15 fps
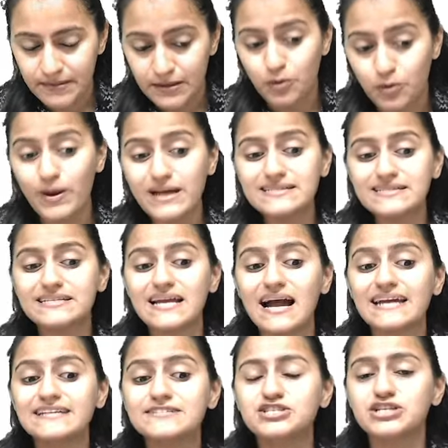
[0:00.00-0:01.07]
Why is it
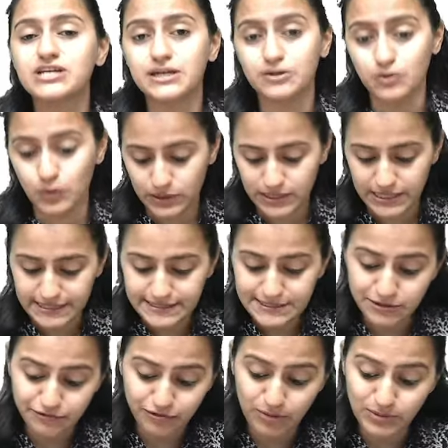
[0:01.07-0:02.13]
IgA only?
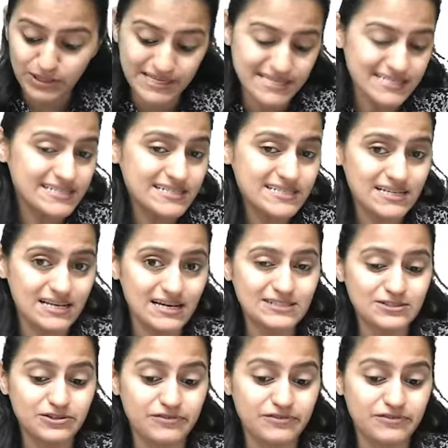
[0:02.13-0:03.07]
So from the recent class